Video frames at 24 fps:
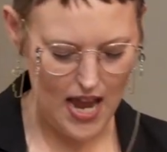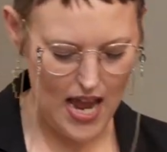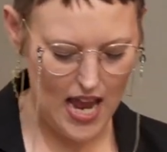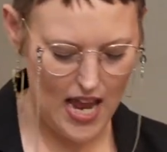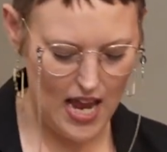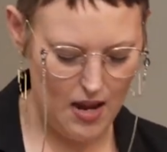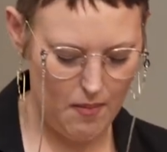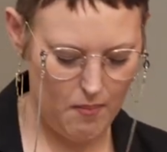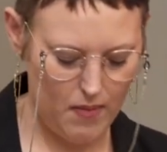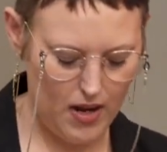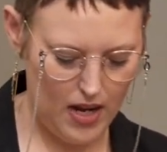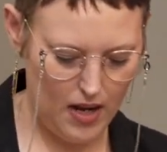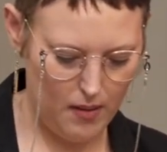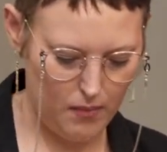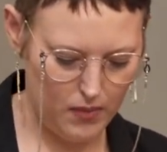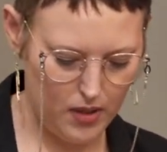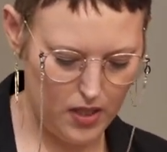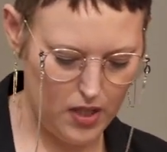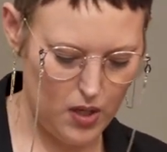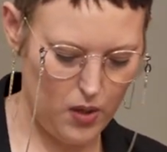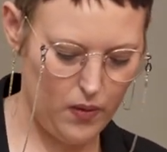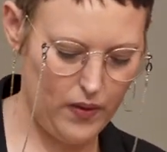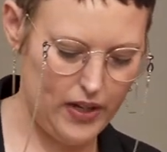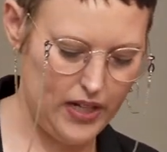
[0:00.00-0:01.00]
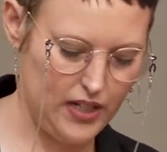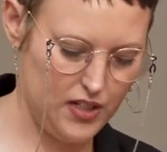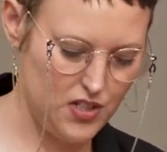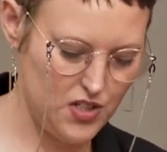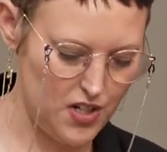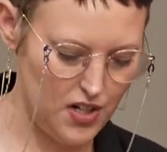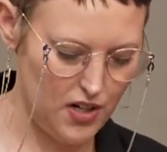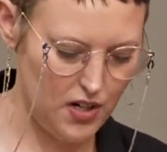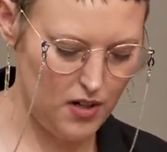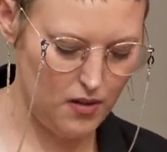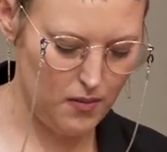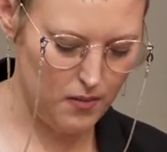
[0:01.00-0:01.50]
I'm going
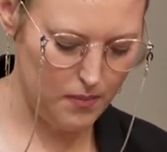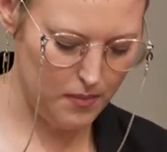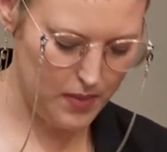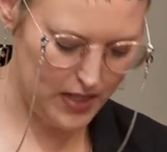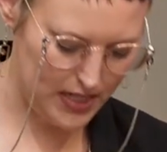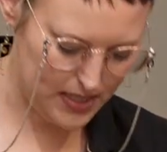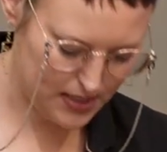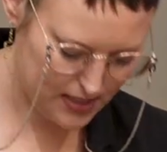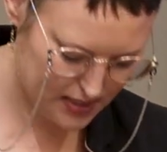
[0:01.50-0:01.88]
to be